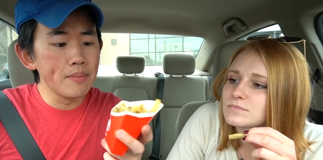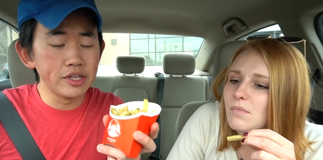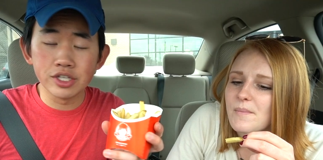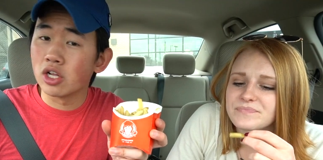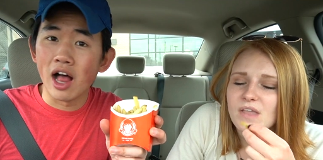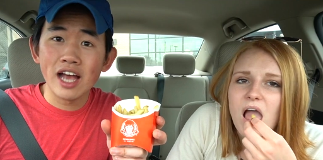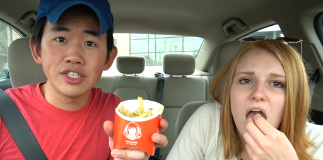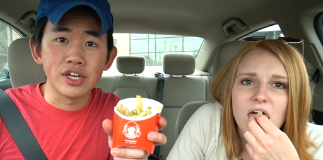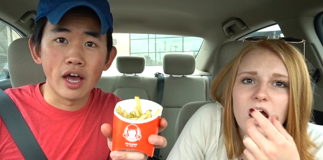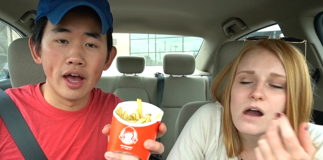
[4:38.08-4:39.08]
Speaker 1: mean, it's
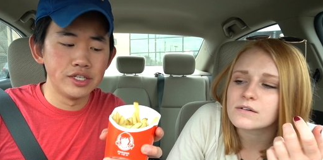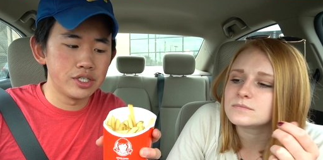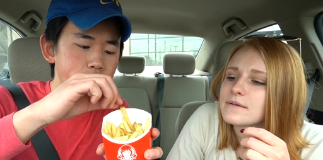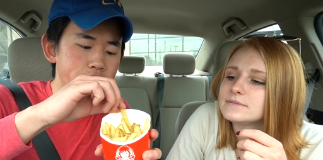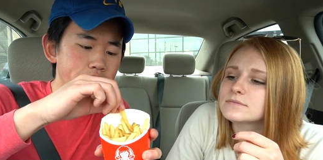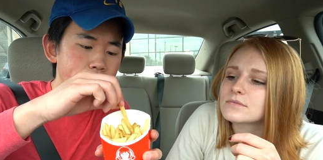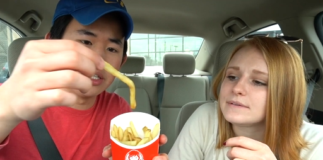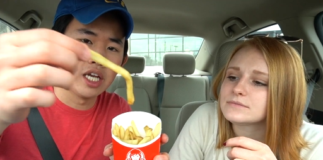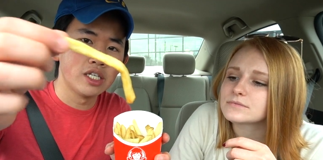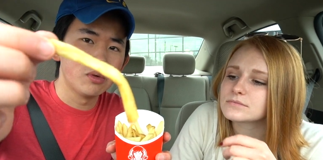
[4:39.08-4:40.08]
classic, guys. You see,
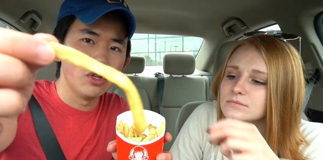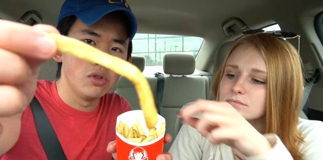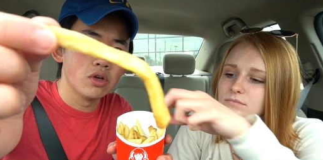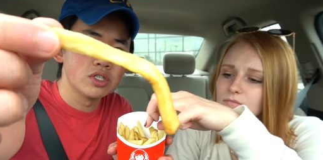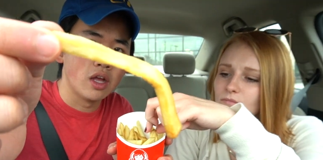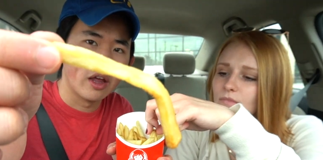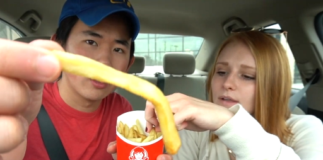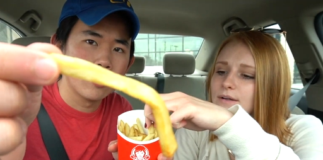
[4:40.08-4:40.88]
it tastes what it looks like,